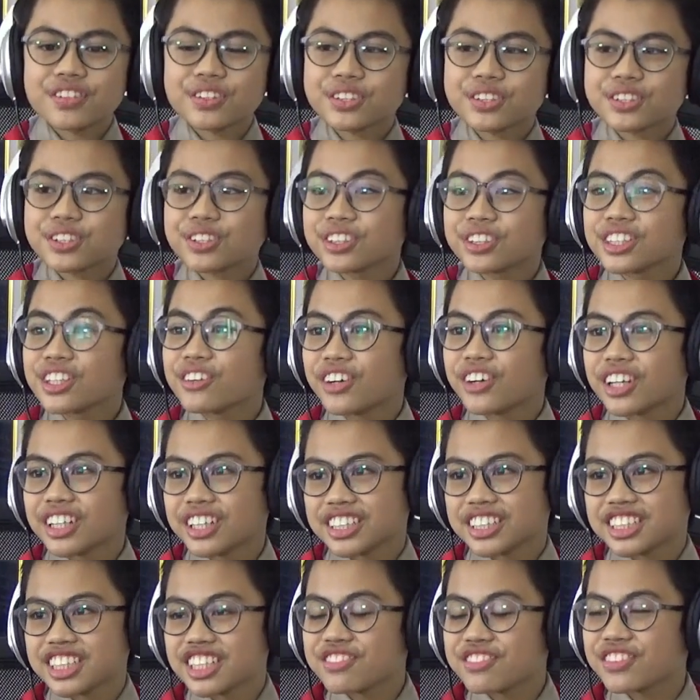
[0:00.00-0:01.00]
you truly want
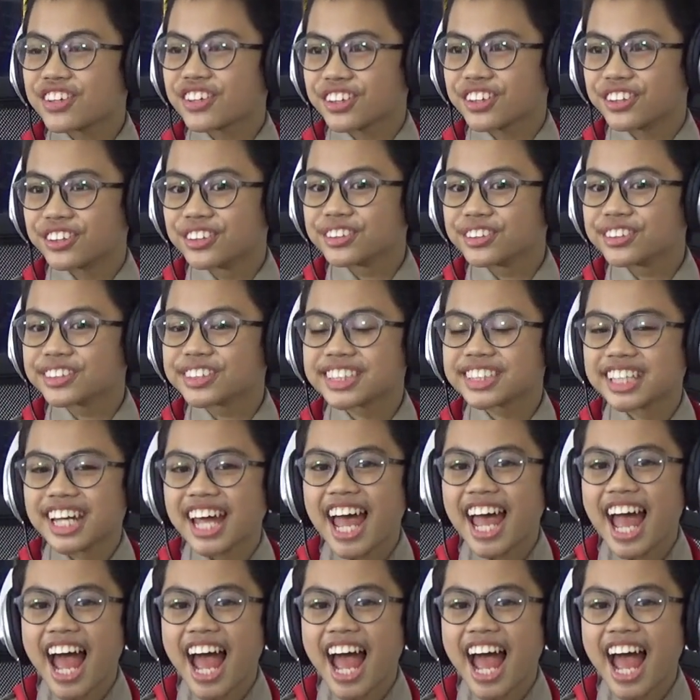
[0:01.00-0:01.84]
to achieve your goals,